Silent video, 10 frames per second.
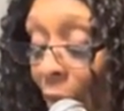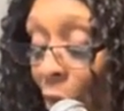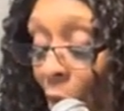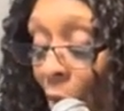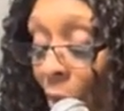
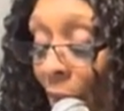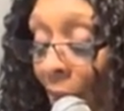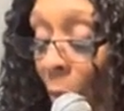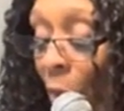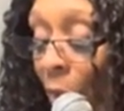You know,
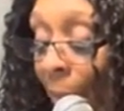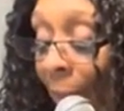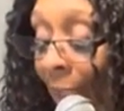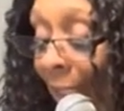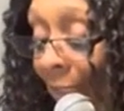I want to
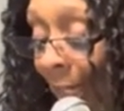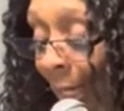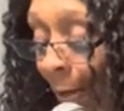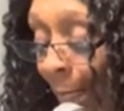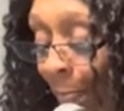please
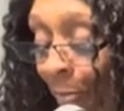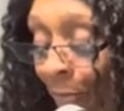him.